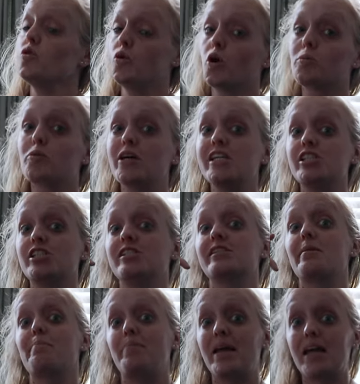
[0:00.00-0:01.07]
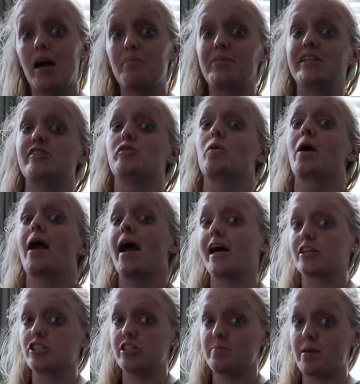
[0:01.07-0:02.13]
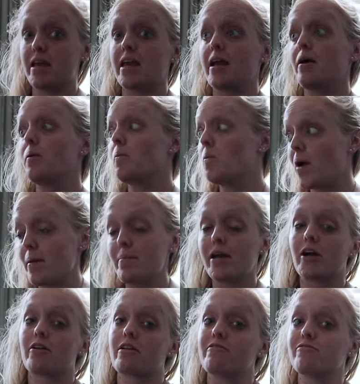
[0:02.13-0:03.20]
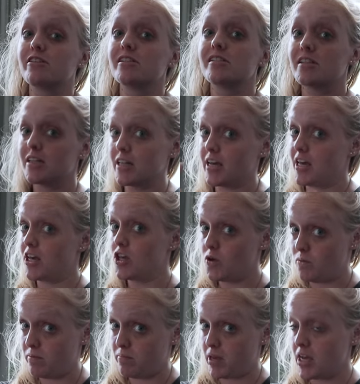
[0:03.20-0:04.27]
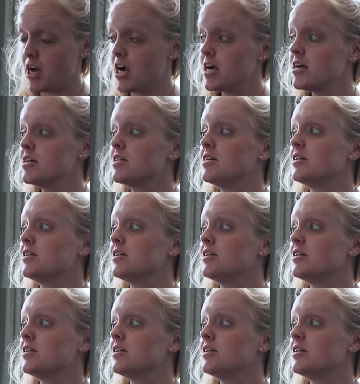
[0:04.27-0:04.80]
corporations and big companies who are actually making a way bigger difference than like you and me are.